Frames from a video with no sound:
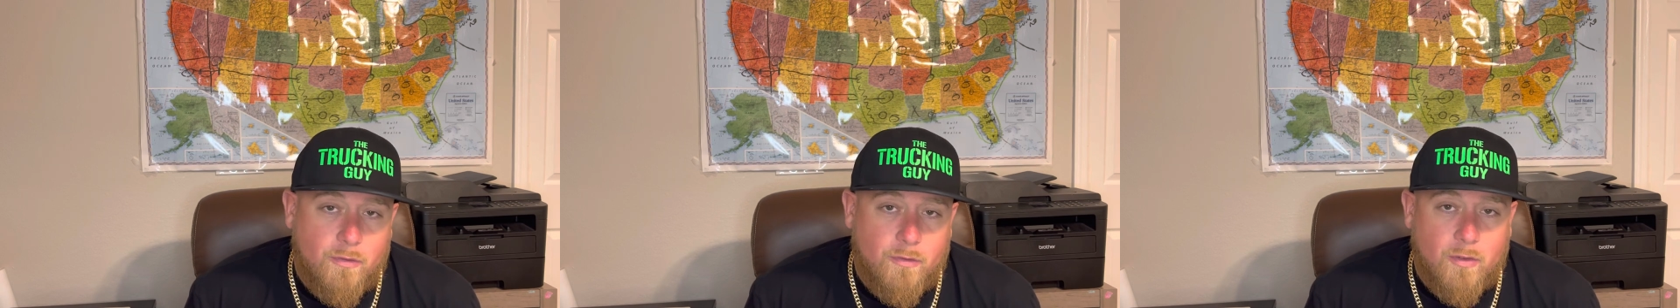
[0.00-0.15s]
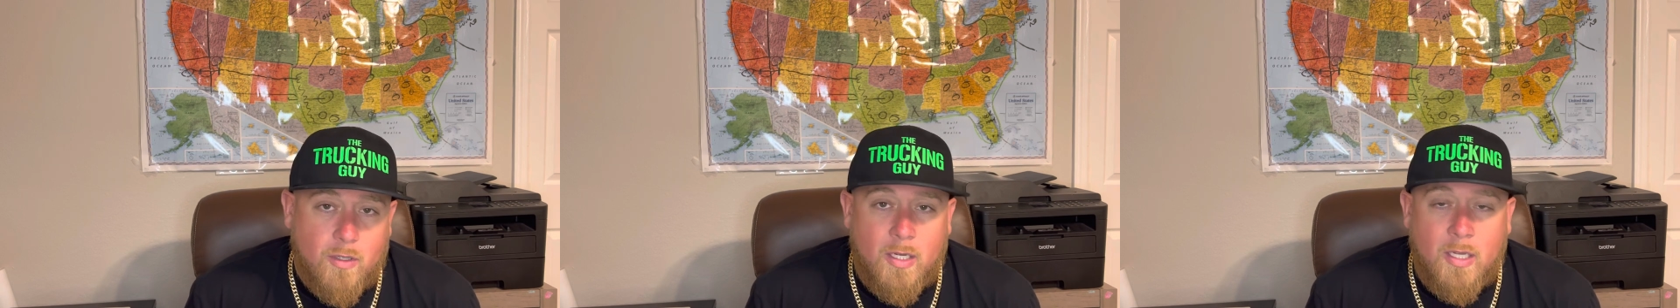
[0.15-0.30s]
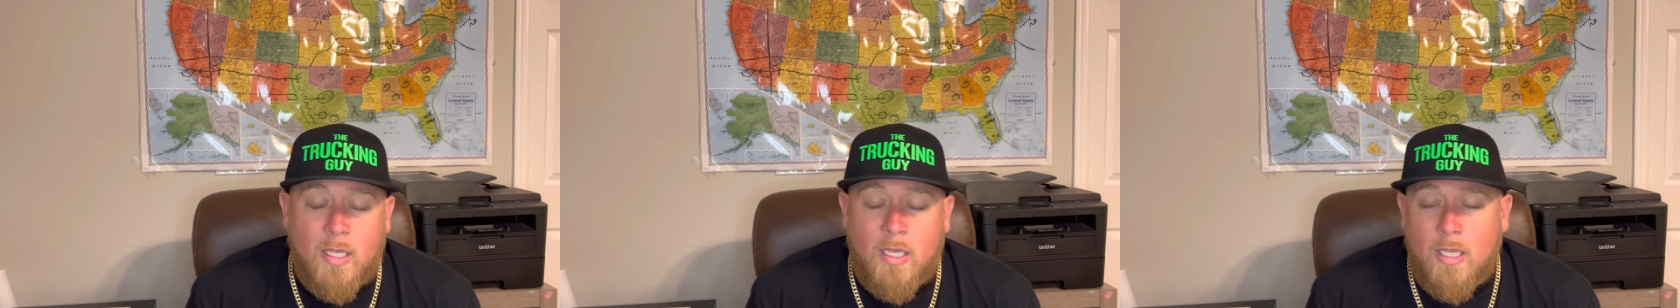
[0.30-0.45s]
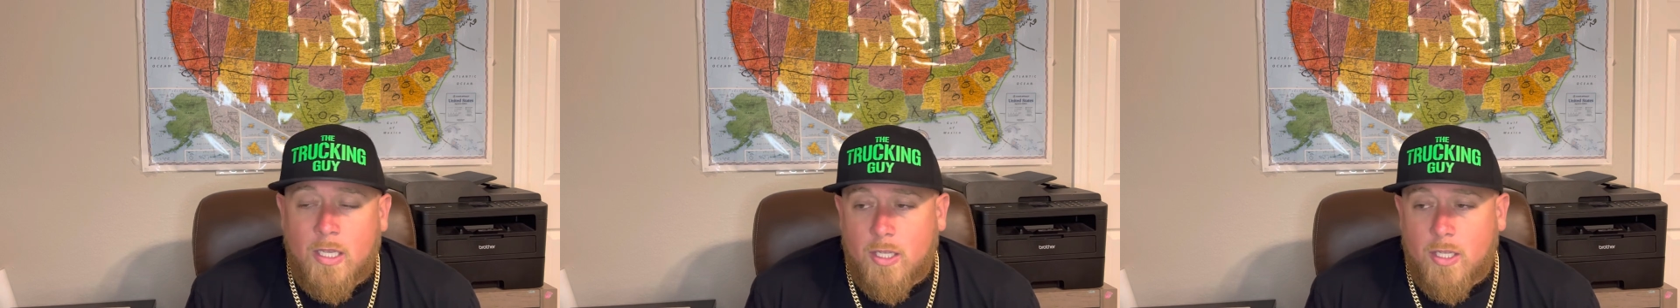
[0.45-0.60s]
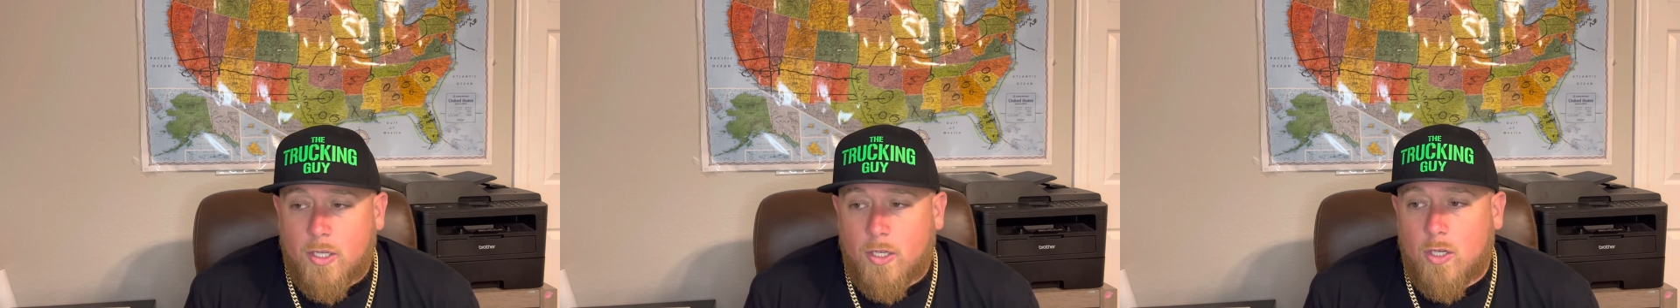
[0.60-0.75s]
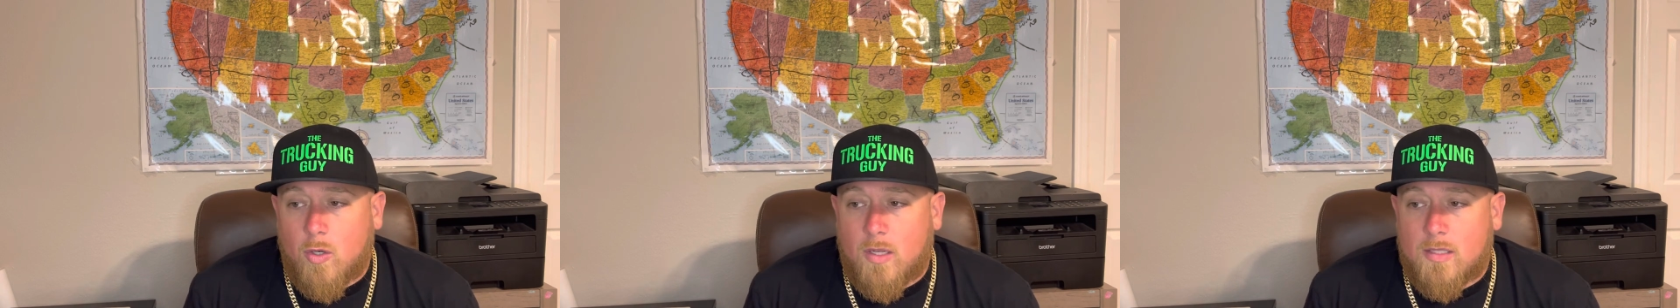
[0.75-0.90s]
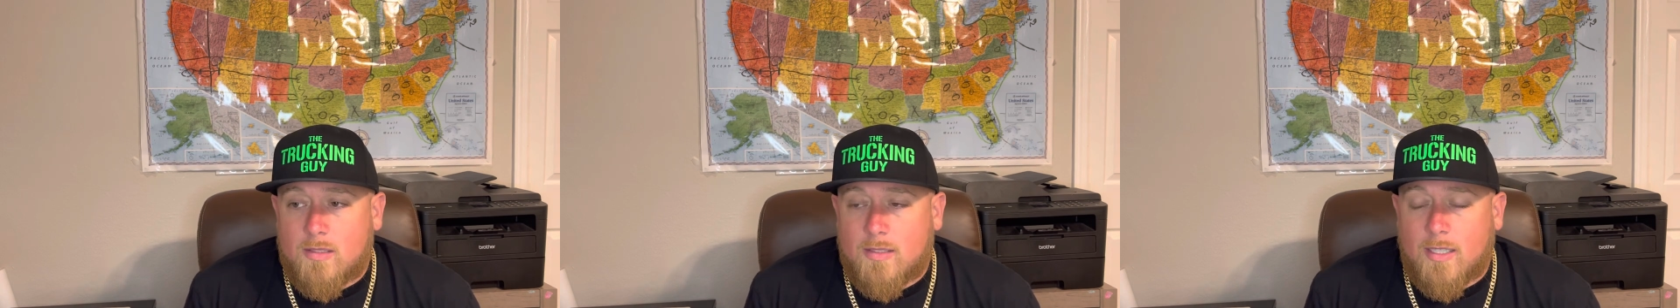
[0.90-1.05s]
front, you
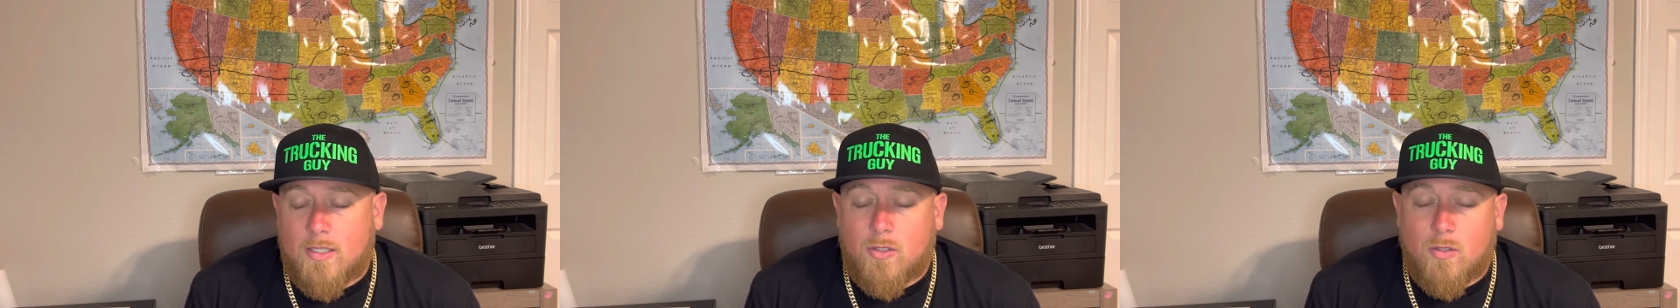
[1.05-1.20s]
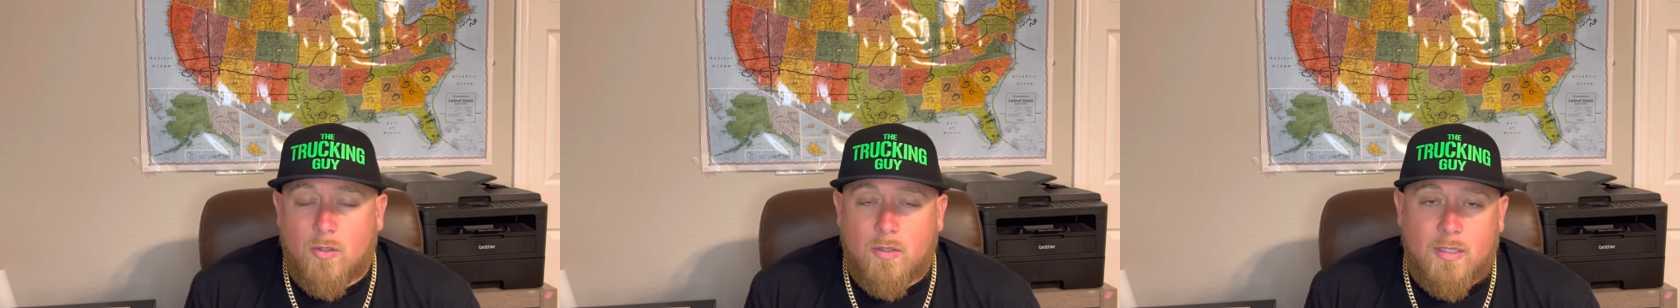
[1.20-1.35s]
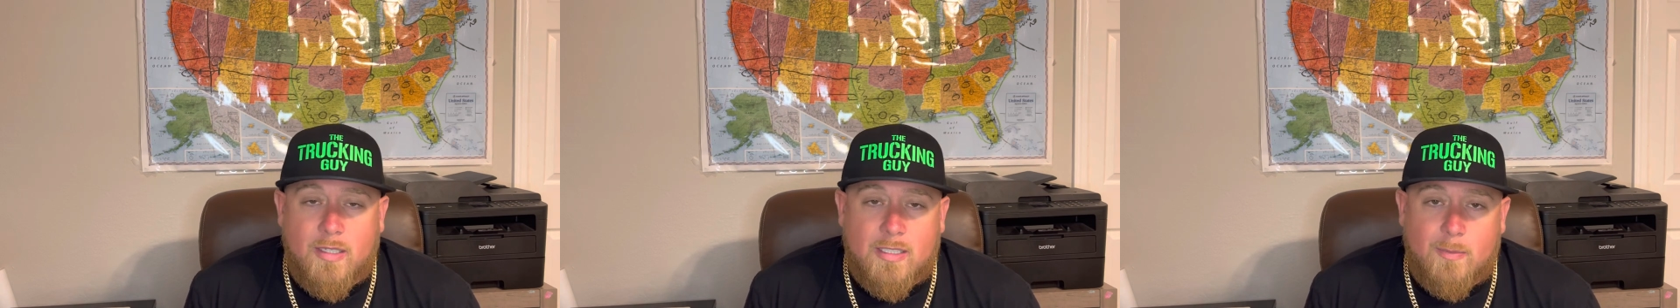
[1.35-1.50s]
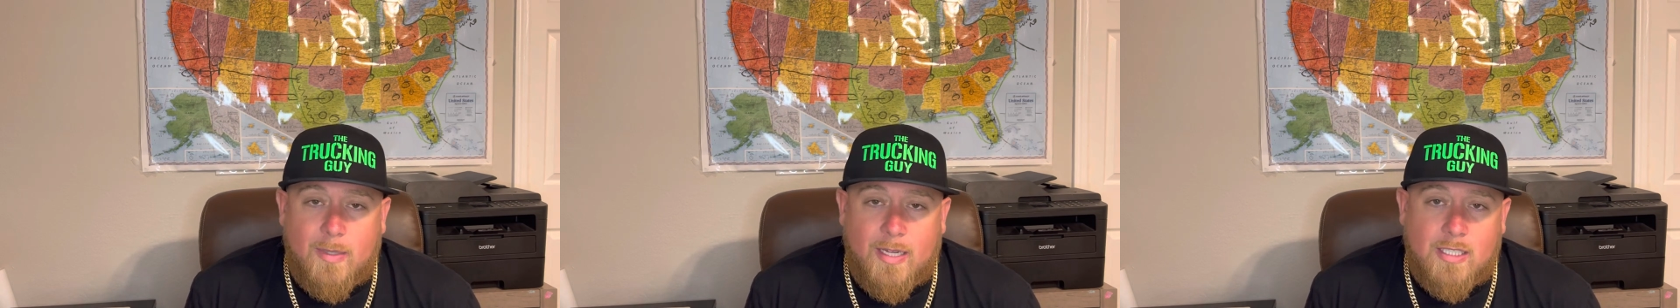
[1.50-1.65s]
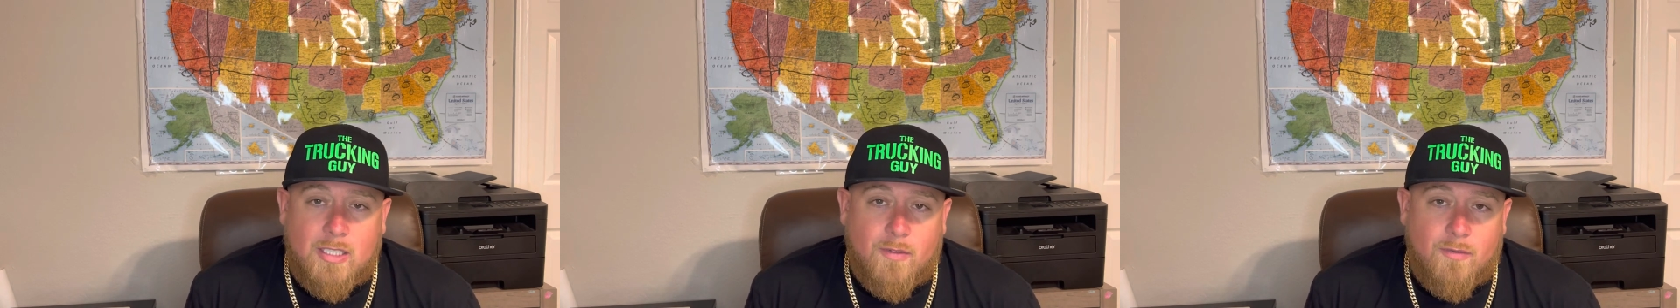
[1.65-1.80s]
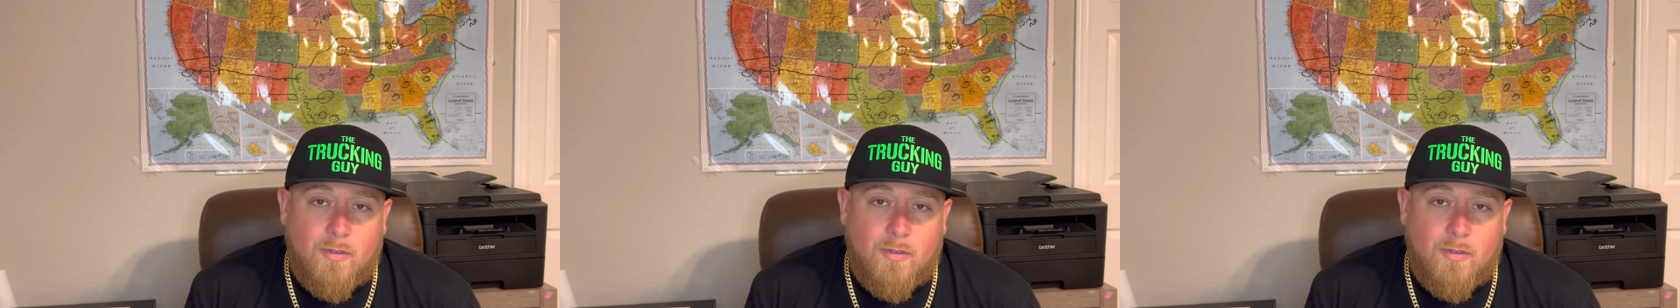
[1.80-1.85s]
go on central dispatch.